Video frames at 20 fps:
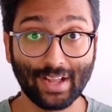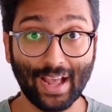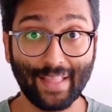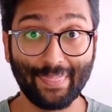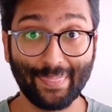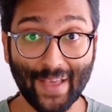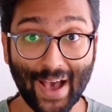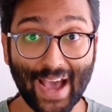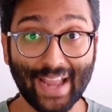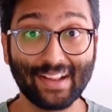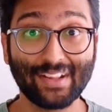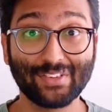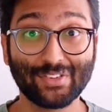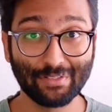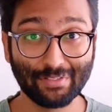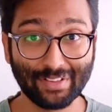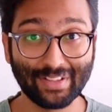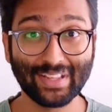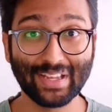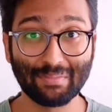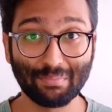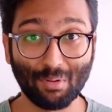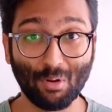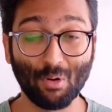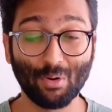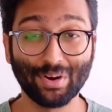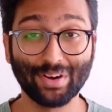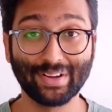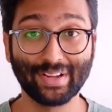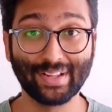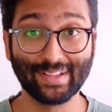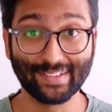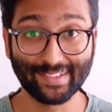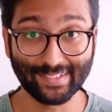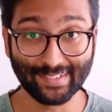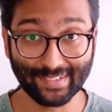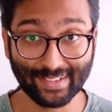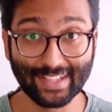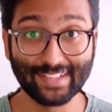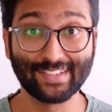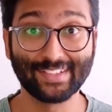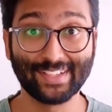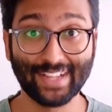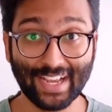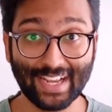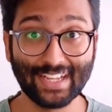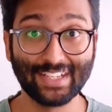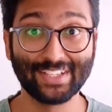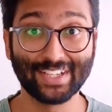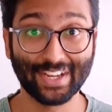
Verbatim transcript: And that is really important in this day and